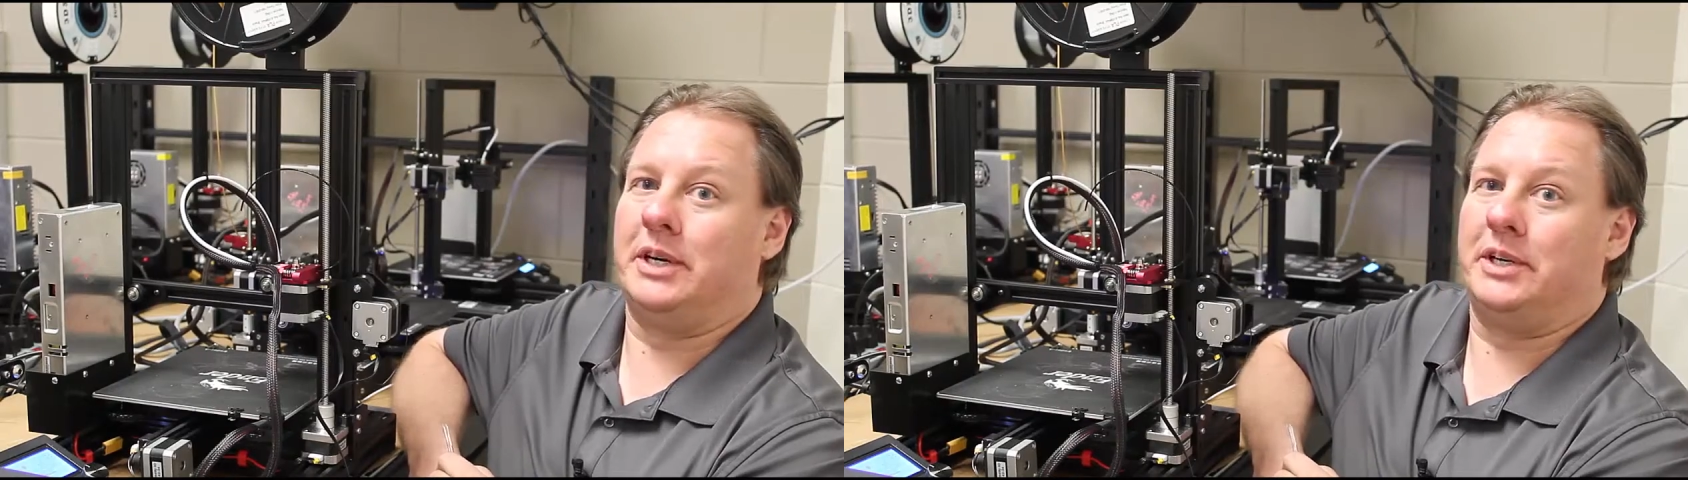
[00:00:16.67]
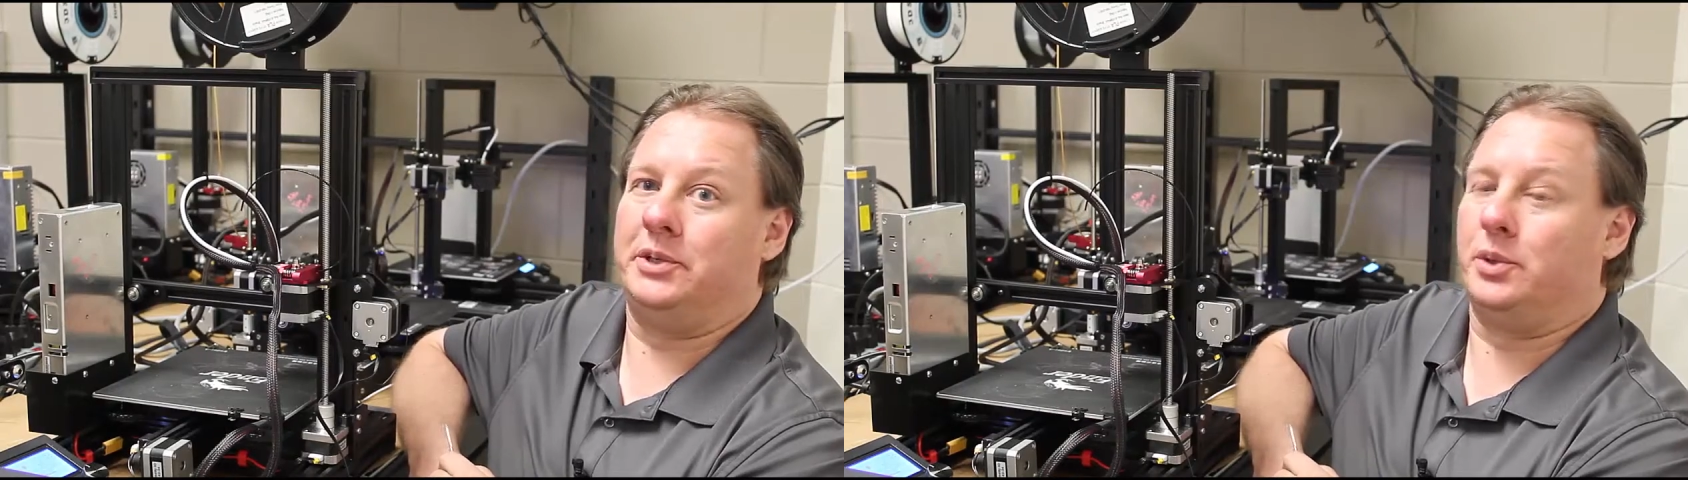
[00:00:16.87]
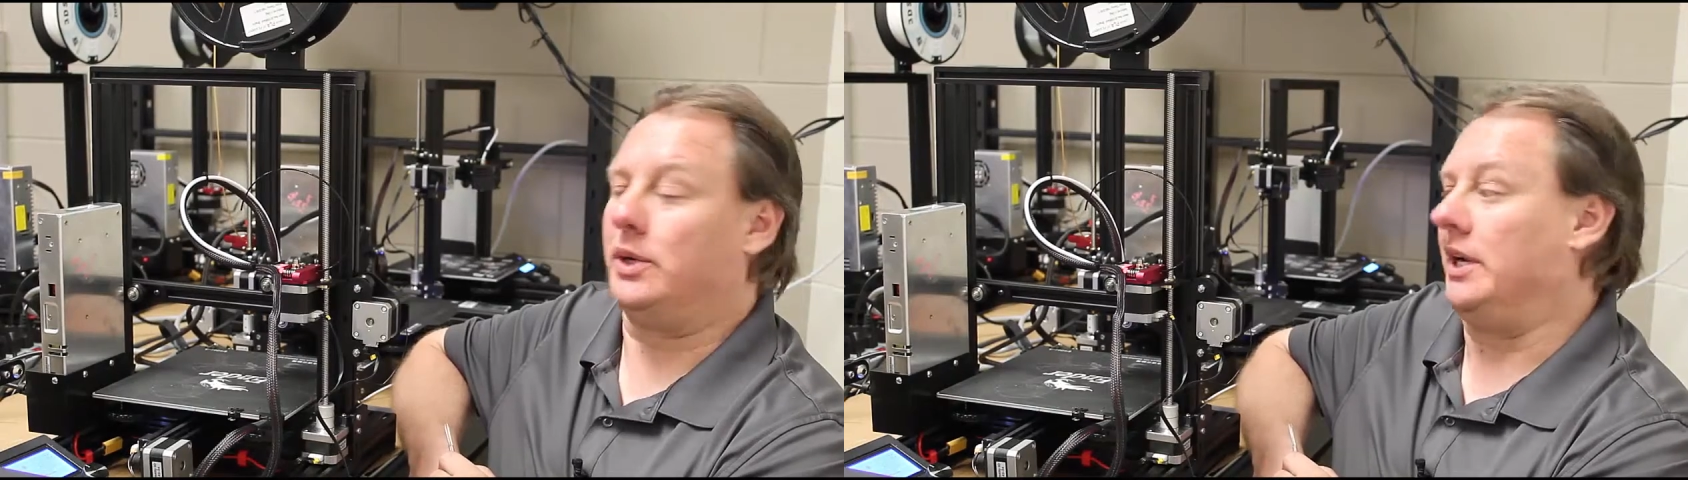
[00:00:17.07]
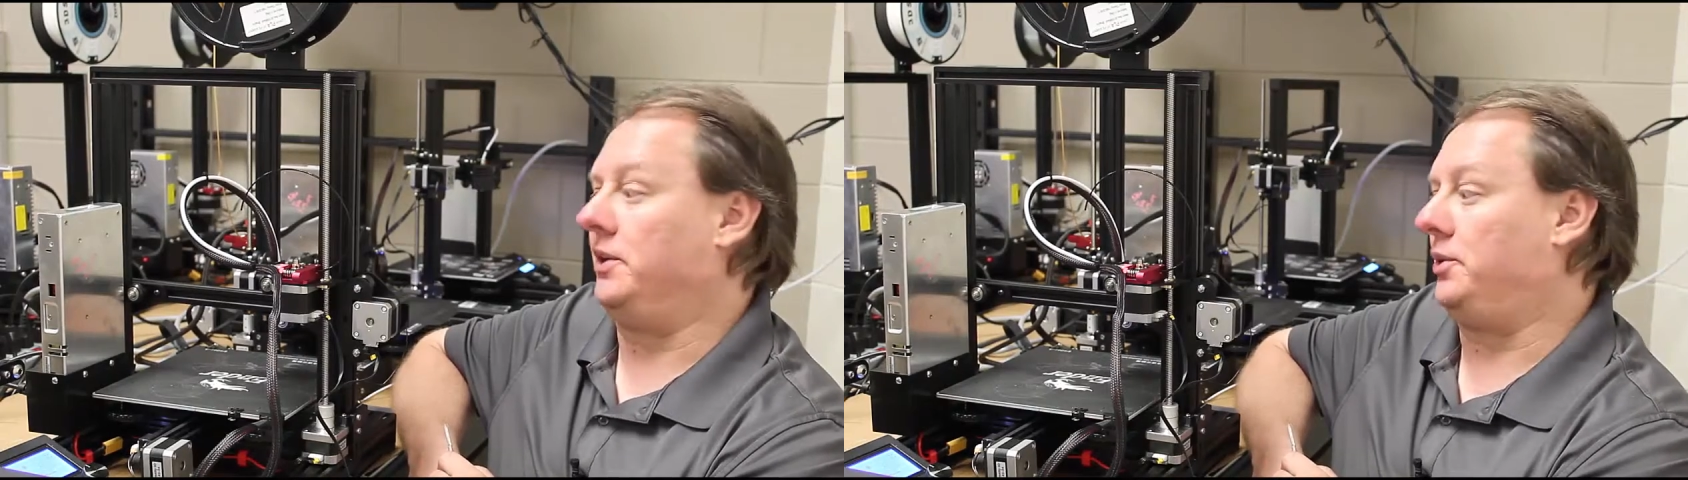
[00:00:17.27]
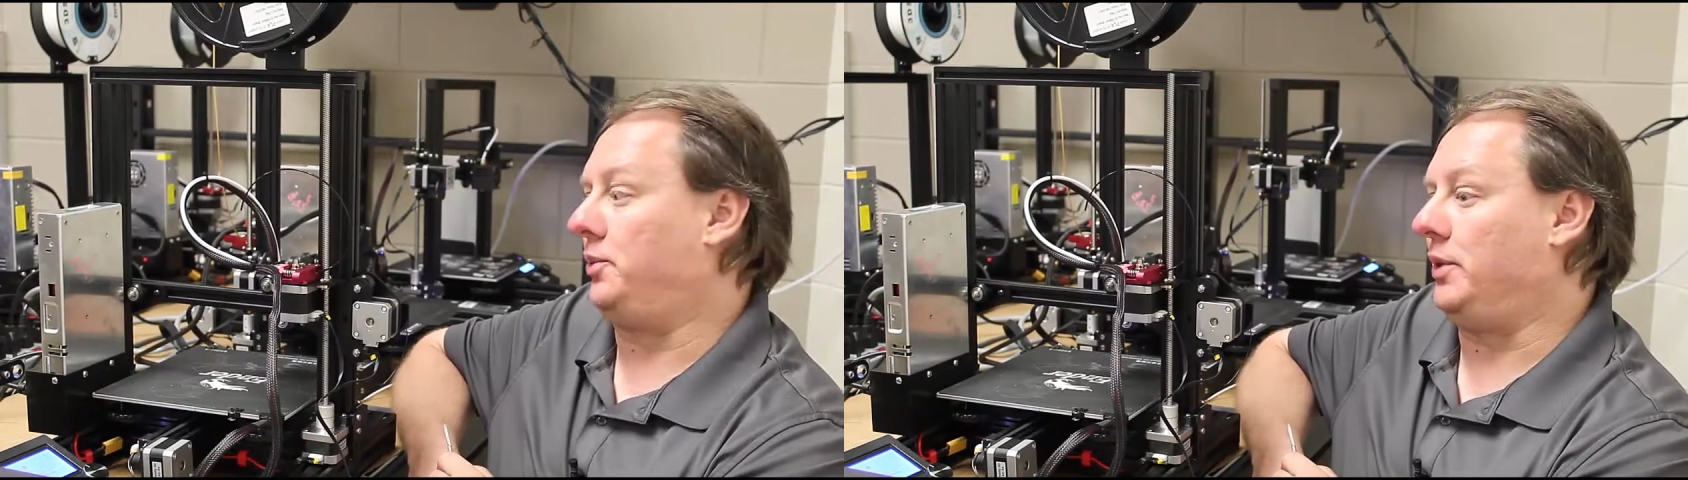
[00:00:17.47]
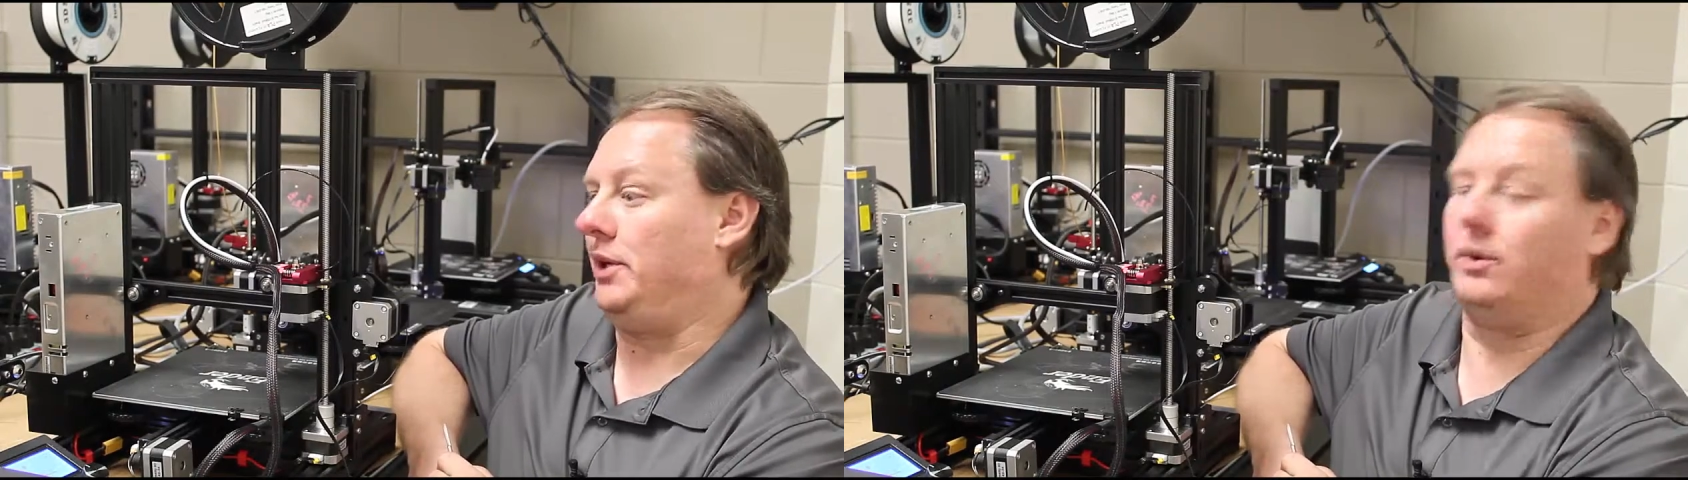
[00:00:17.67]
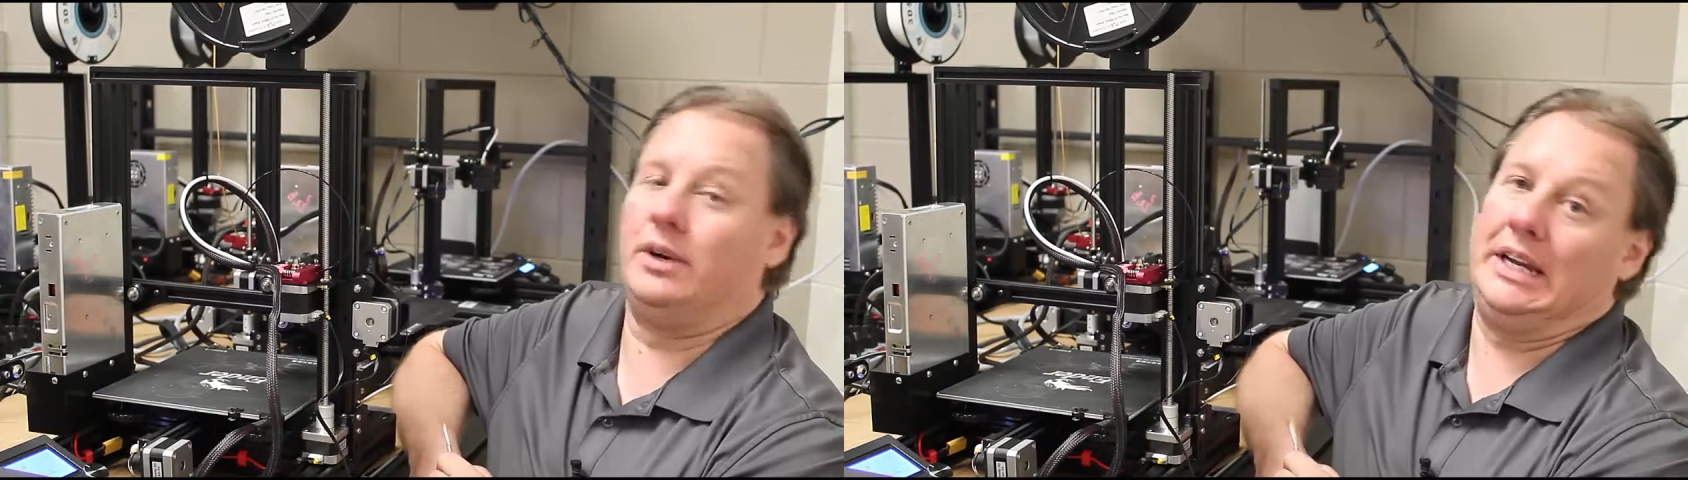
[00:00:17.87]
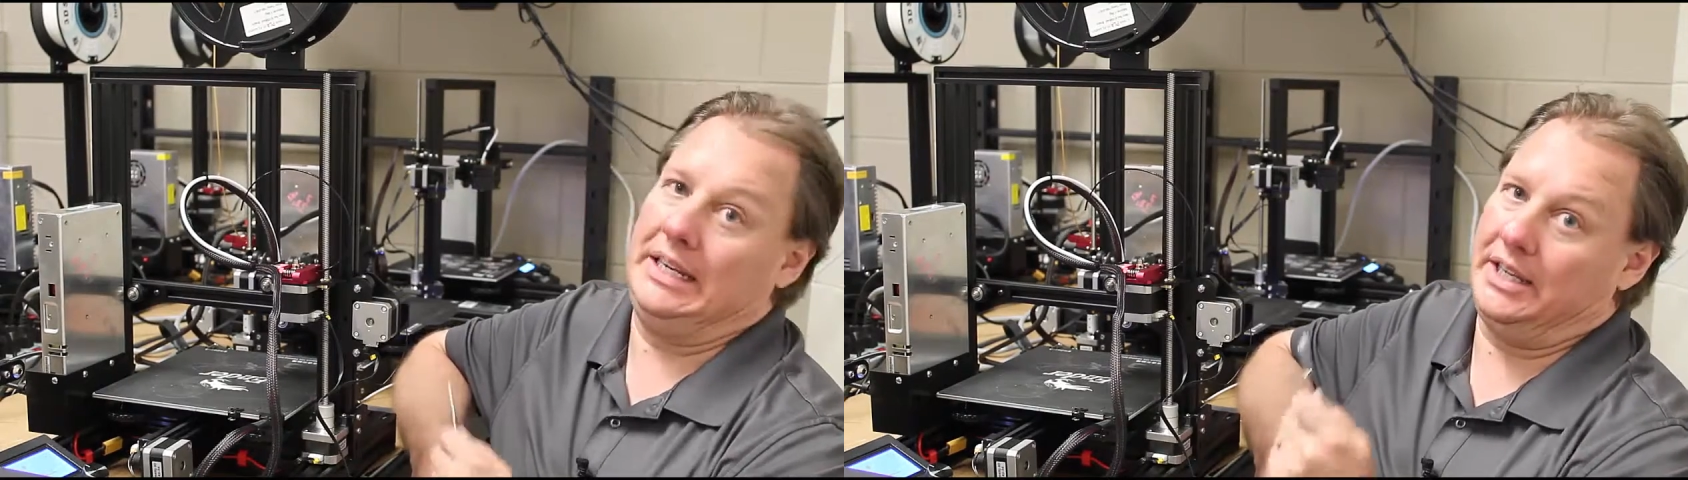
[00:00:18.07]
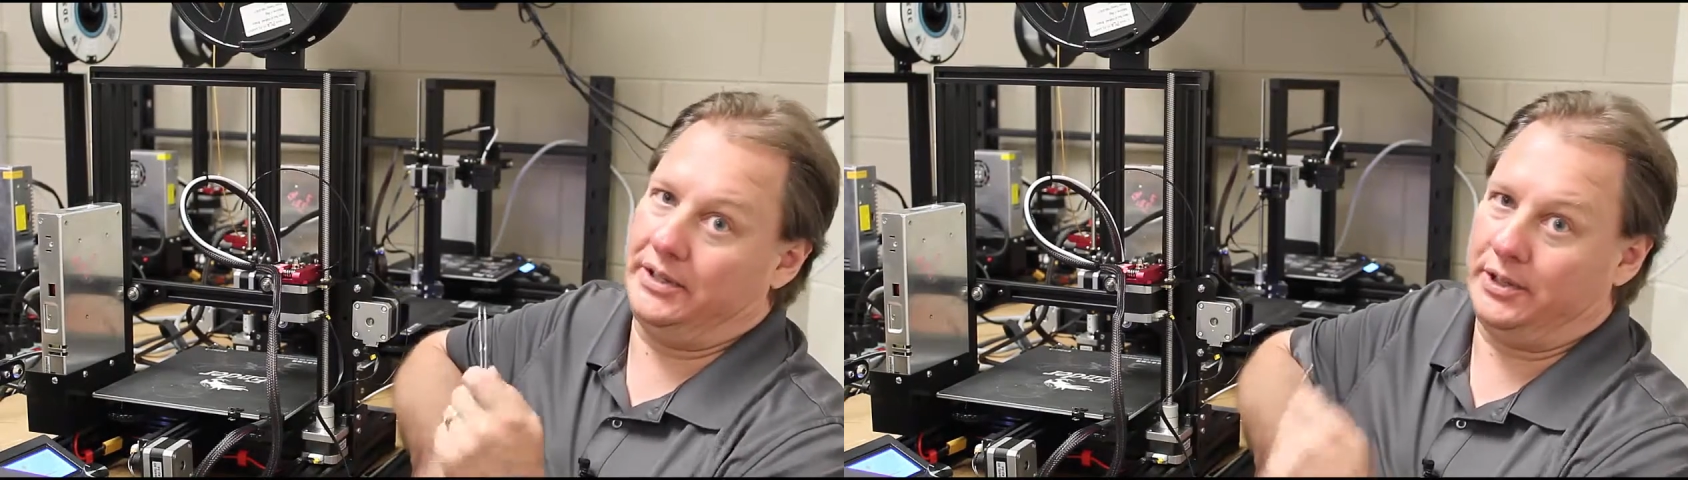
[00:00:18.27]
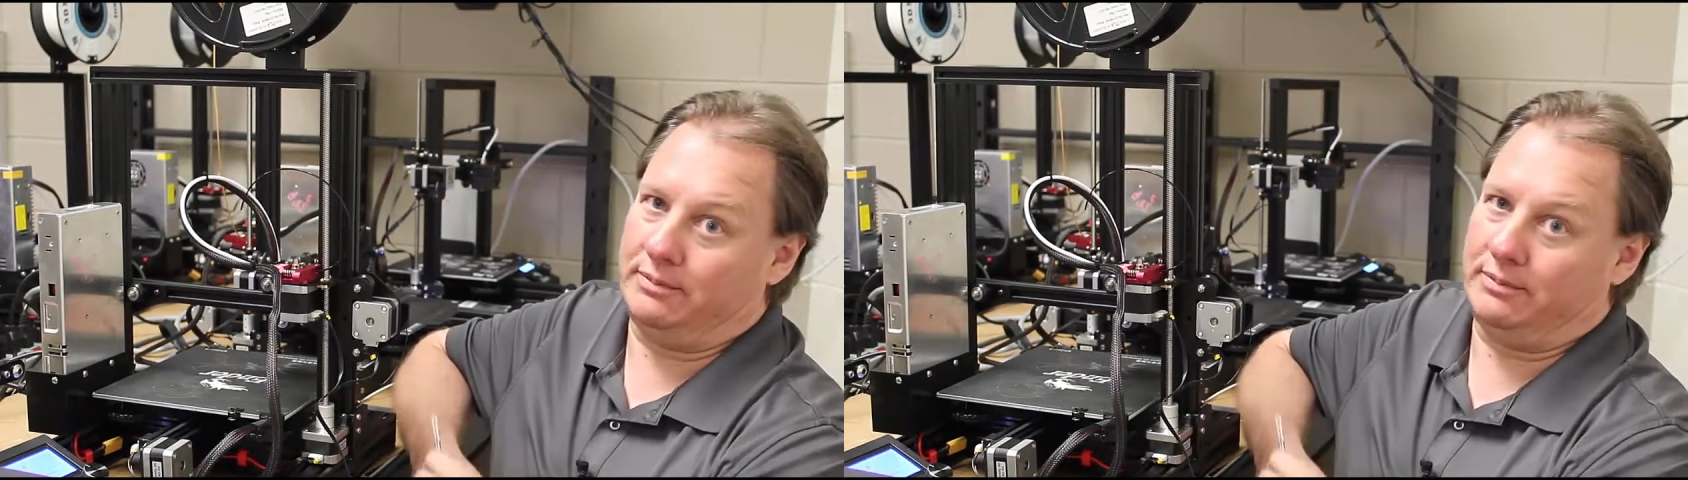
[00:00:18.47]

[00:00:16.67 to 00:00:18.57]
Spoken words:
on your Ender 3 or any